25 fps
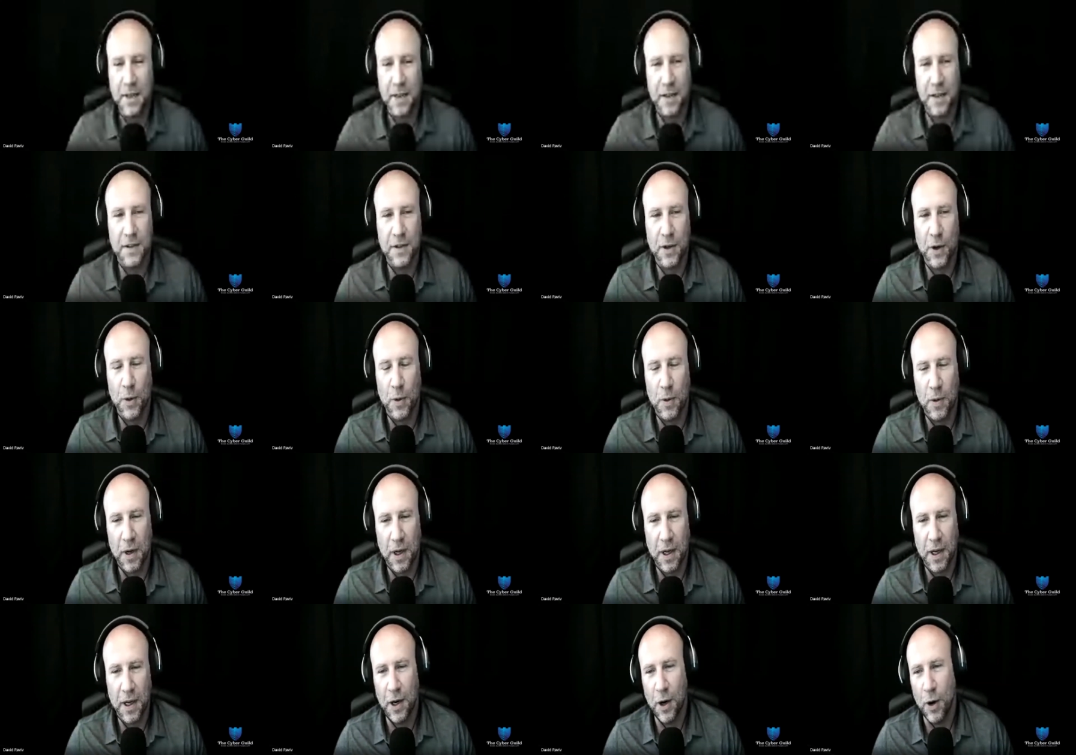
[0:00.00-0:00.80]
So,
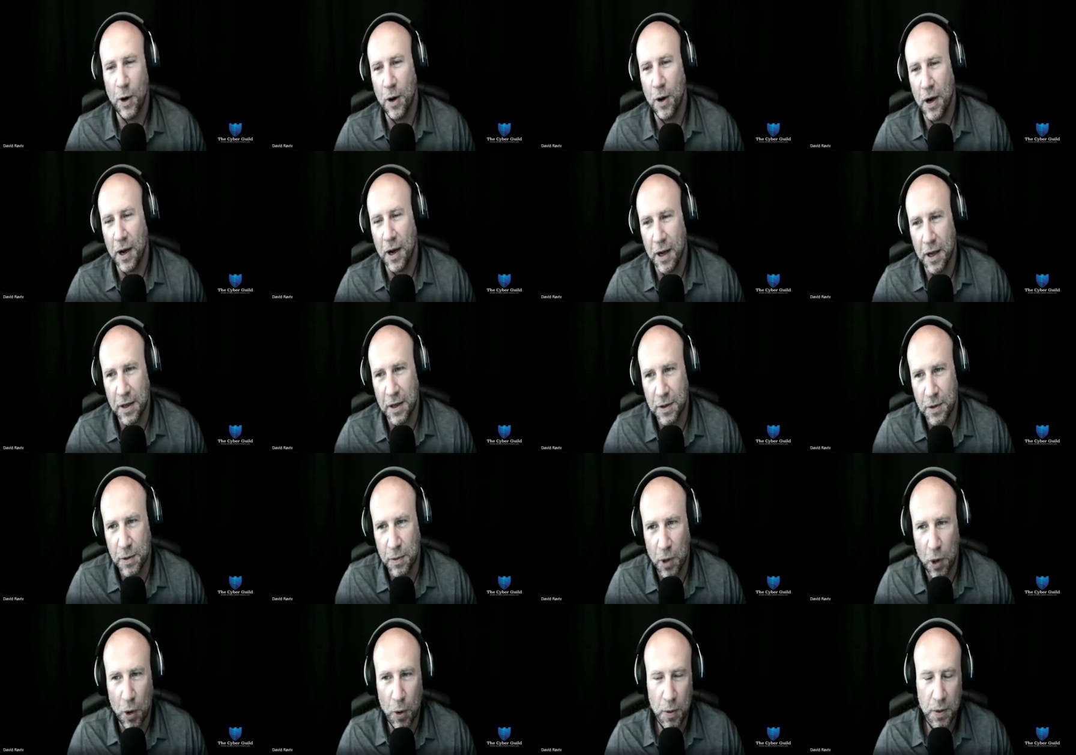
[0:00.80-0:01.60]
as
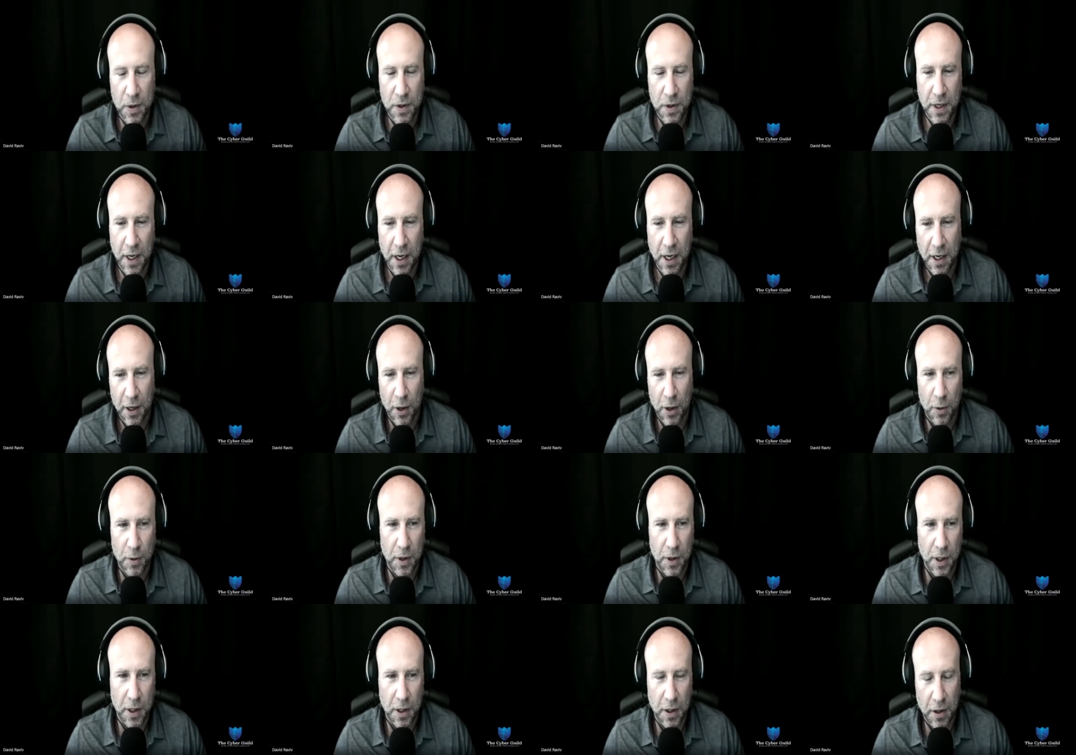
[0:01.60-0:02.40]
we always say,
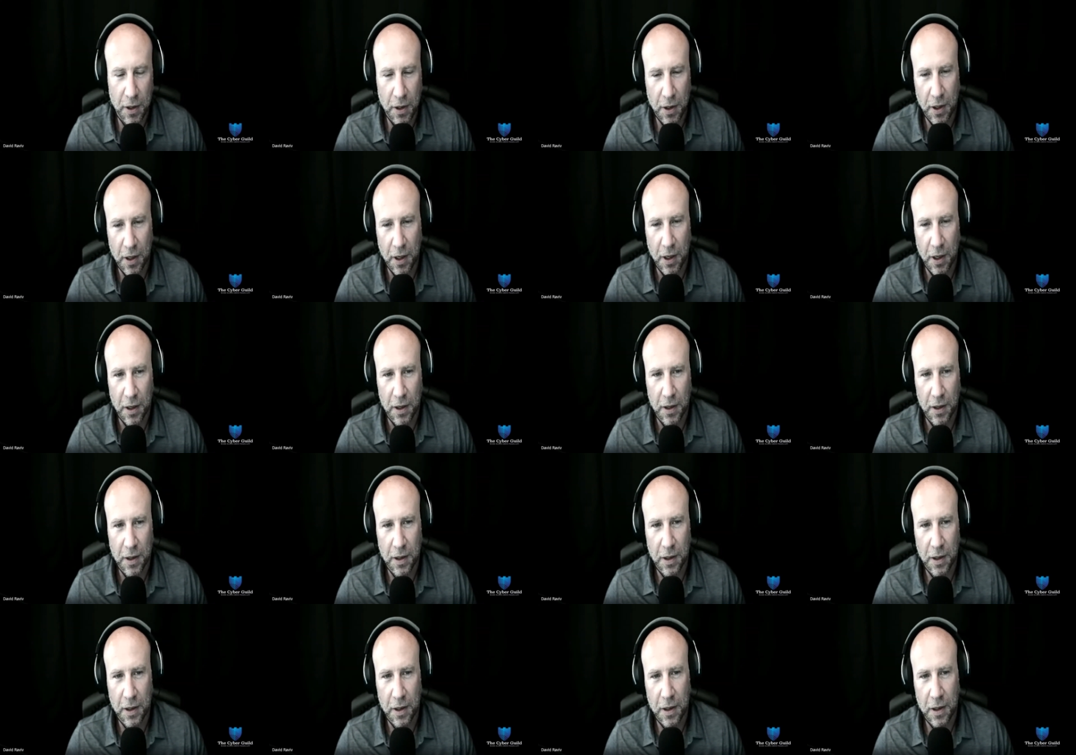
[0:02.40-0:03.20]

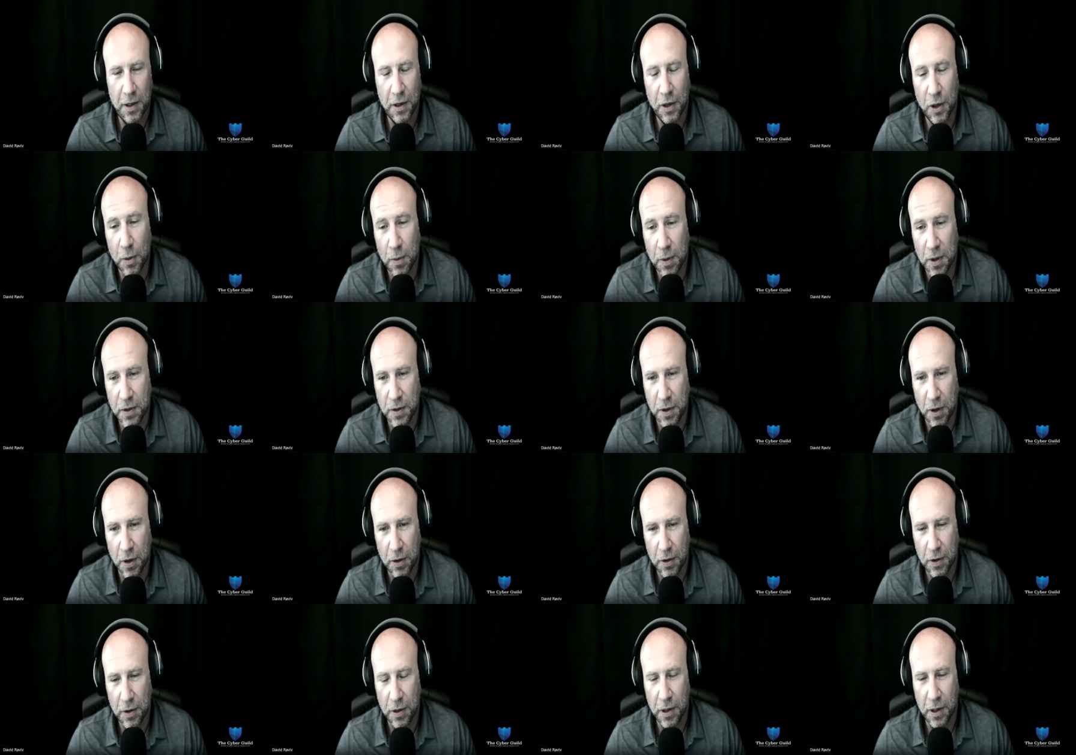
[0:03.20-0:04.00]
the humans
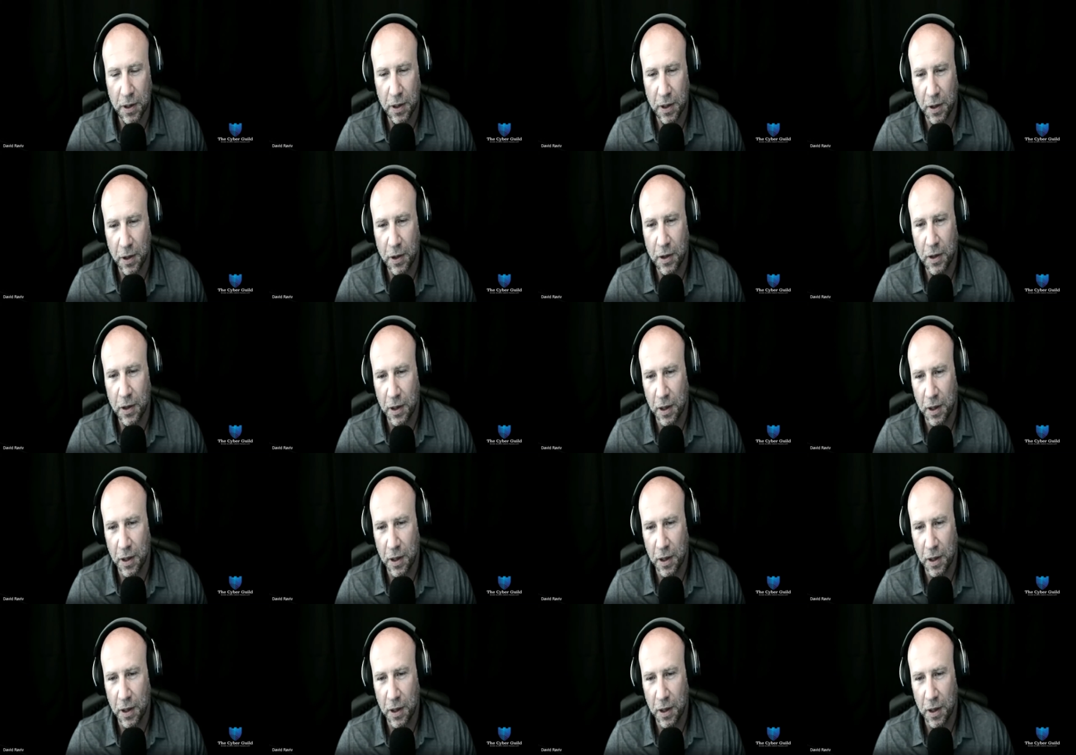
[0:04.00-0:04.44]
are the